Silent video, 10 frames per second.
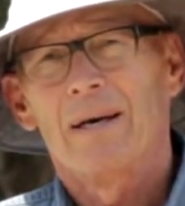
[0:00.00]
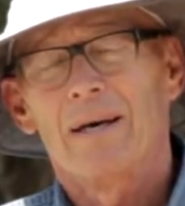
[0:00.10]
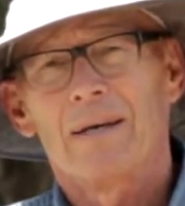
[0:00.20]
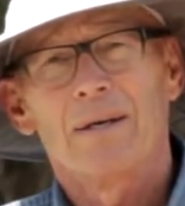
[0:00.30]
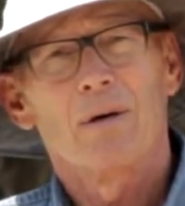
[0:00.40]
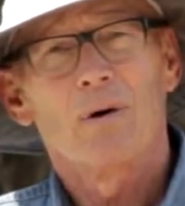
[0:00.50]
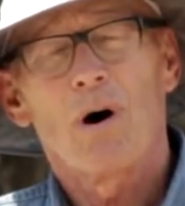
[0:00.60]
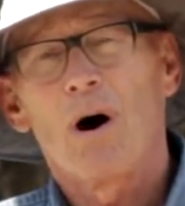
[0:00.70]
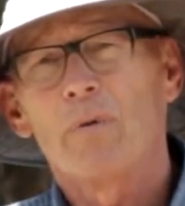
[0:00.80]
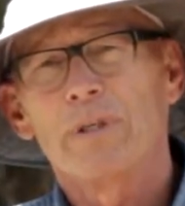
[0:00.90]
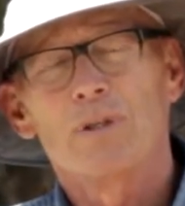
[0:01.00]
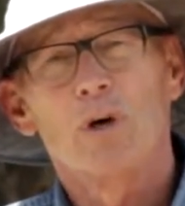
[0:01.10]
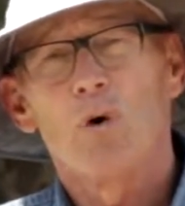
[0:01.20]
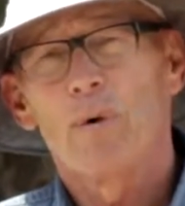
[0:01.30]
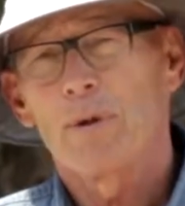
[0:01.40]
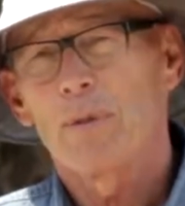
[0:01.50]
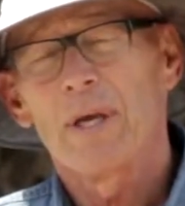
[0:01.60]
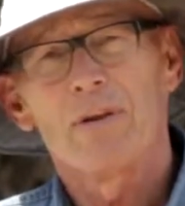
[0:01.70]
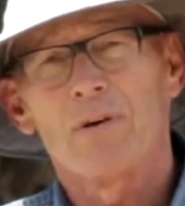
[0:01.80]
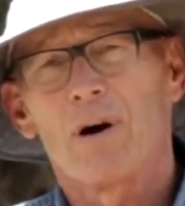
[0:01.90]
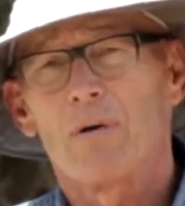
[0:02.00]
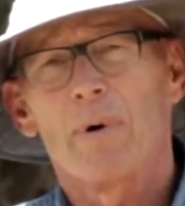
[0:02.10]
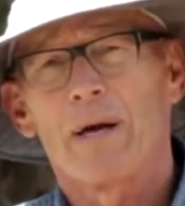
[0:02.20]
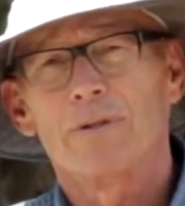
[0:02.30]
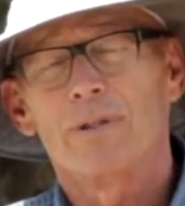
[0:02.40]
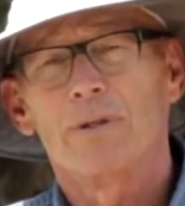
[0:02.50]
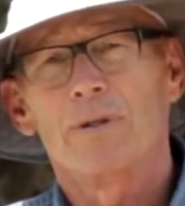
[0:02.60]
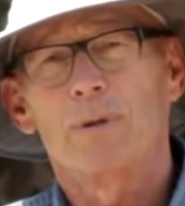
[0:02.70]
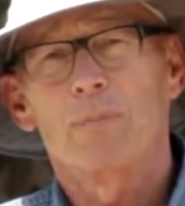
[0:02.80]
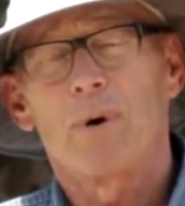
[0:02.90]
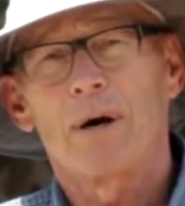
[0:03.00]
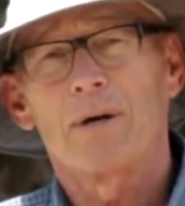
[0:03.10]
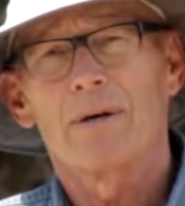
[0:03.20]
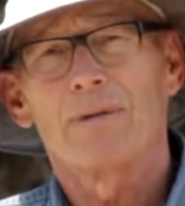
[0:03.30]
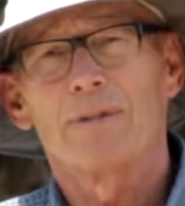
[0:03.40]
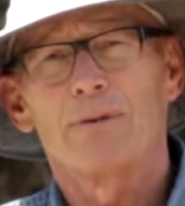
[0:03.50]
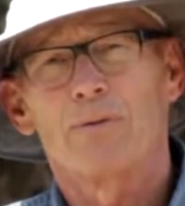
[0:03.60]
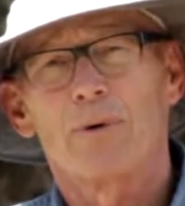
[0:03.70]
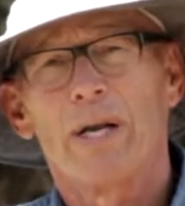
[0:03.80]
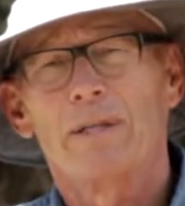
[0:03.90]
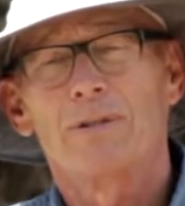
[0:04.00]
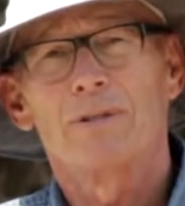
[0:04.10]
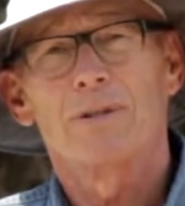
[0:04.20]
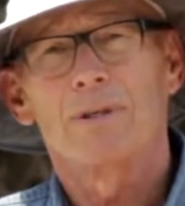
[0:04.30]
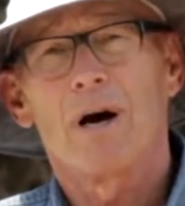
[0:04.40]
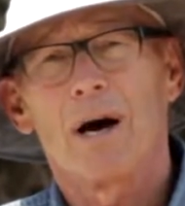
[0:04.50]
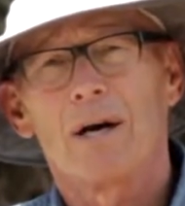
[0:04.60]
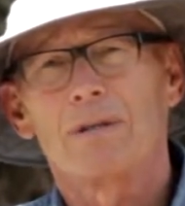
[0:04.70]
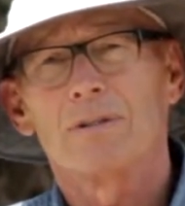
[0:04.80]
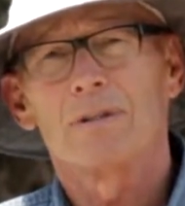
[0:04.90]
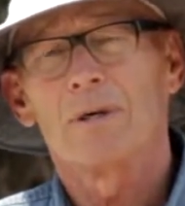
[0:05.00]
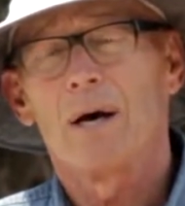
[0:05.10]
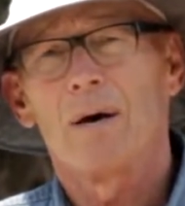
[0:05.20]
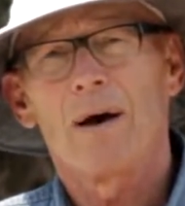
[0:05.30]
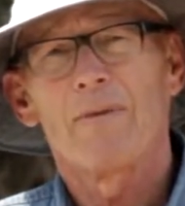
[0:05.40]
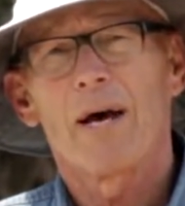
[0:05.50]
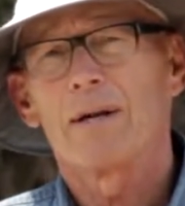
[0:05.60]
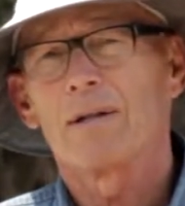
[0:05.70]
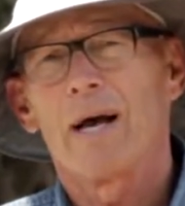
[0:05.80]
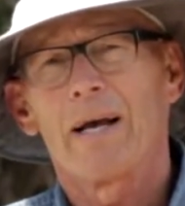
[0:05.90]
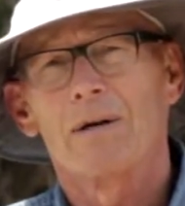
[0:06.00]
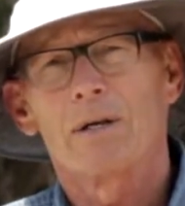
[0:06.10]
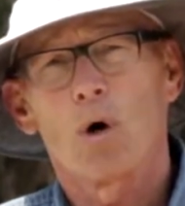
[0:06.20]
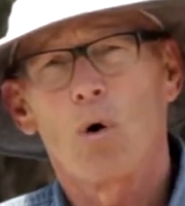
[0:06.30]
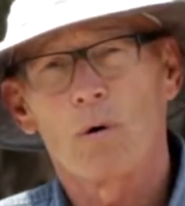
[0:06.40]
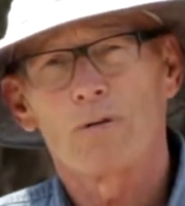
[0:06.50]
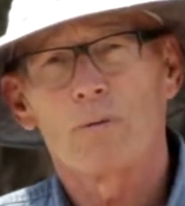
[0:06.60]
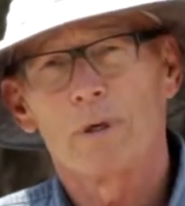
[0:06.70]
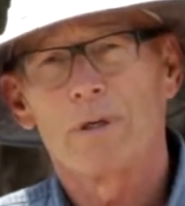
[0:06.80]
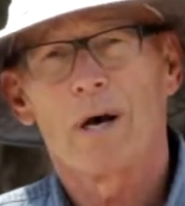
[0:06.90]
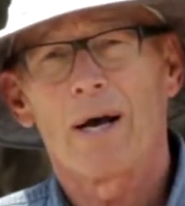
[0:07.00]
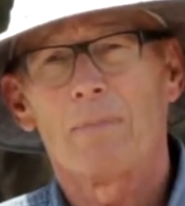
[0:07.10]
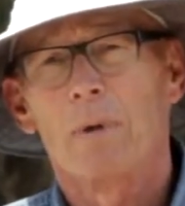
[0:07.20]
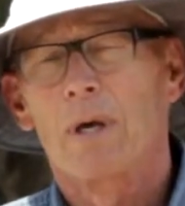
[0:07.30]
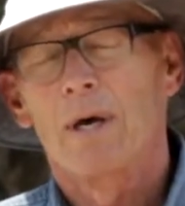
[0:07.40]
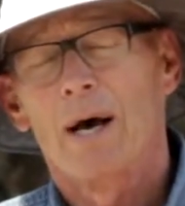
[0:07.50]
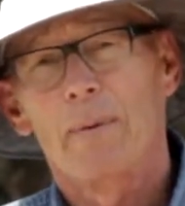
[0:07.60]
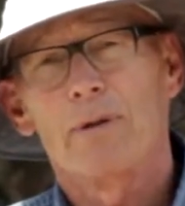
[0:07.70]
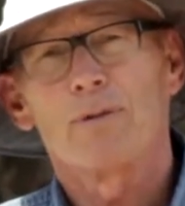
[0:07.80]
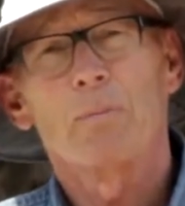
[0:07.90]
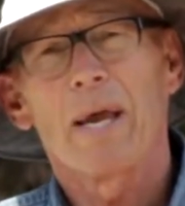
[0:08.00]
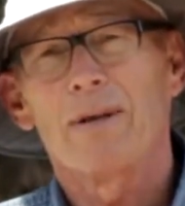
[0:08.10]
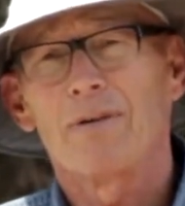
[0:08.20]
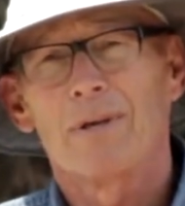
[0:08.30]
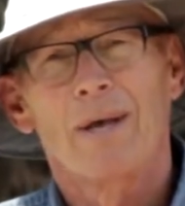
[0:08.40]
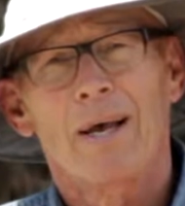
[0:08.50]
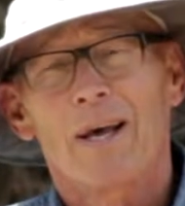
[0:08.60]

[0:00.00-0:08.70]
Always know where things are around you, your partners, your friends, your dogs. I've had a client hook a horse one time. I mean, it's amazing.